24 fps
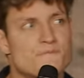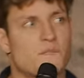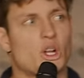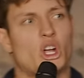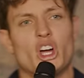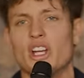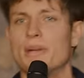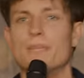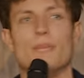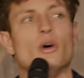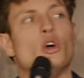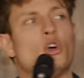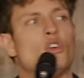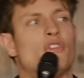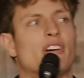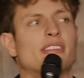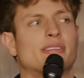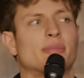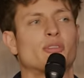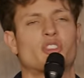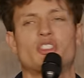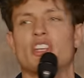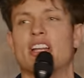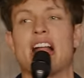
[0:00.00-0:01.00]
good move.
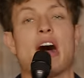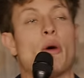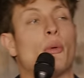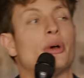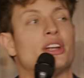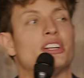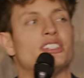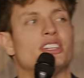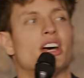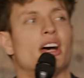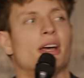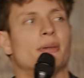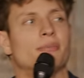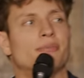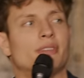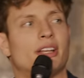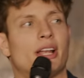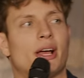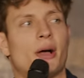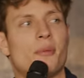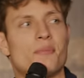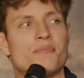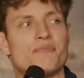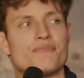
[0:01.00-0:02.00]
That's what shit I would have done, you
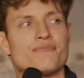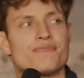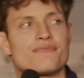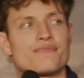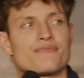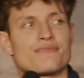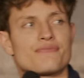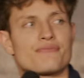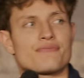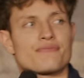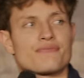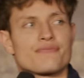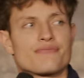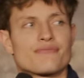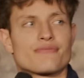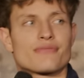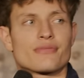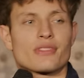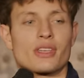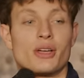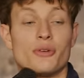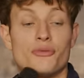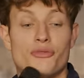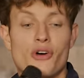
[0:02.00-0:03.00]
know?
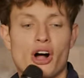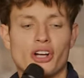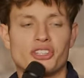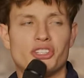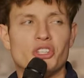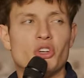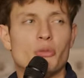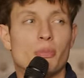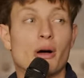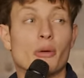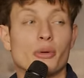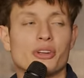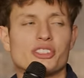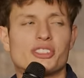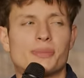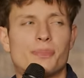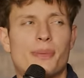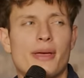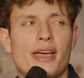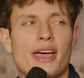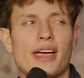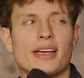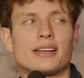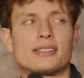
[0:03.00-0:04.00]
Fuck you, but
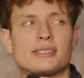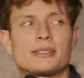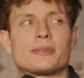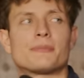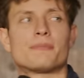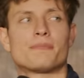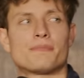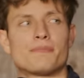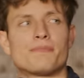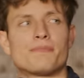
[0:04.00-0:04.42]
respect.